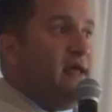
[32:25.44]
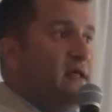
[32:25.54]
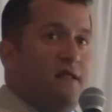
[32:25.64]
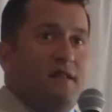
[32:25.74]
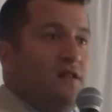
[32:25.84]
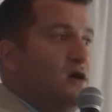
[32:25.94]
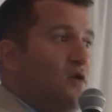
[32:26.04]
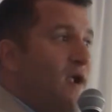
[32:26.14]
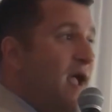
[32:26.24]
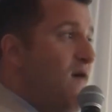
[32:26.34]
That
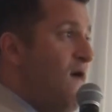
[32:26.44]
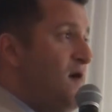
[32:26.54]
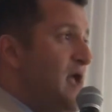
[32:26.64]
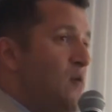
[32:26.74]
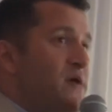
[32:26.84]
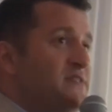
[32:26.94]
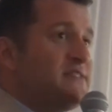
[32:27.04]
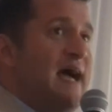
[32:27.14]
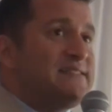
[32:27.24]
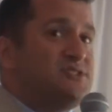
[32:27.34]
look around, and we
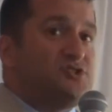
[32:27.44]
just got